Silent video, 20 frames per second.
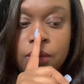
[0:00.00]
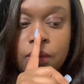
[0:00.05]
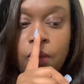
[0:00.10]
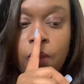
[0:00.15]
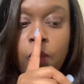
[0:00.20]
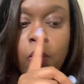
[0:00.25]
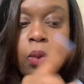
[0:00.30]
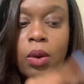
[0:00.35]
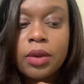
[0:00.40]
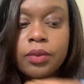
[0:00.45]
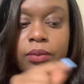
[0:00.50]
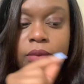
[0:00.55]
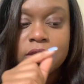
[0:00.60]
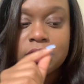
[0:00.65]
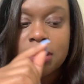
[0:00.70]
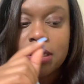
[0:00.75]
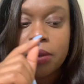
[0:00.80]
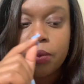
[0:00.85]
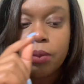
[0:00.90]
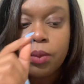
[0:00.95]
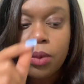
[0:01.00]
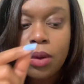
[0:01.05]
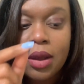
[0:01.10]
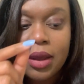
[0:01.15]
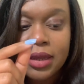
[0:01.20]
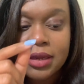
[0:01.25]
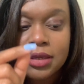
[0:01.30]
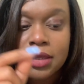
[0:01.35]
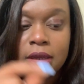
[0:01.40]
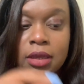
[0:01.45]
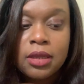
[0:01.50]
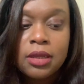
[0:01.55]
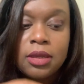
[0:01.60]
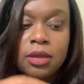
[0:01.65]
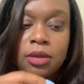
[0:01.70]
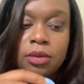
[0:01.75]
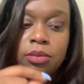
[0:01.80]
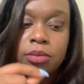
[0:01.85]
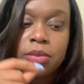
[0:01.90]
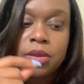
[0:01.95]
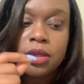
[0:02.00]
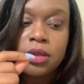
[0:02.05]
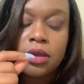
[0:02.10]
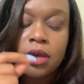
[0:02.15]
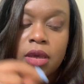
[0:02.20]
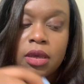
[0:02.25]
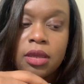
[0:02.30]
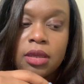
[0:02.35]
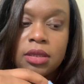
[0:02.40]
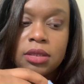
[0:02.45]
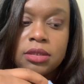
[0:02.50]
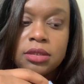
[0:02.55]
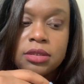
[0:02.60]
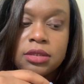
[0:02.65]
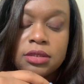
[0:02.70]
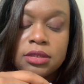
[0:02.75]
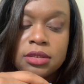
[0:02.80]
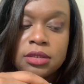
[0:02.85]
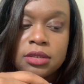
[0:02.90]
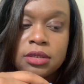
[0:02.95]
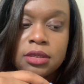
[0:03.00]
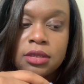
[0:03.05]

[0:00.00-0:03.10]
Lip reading: want what they want, because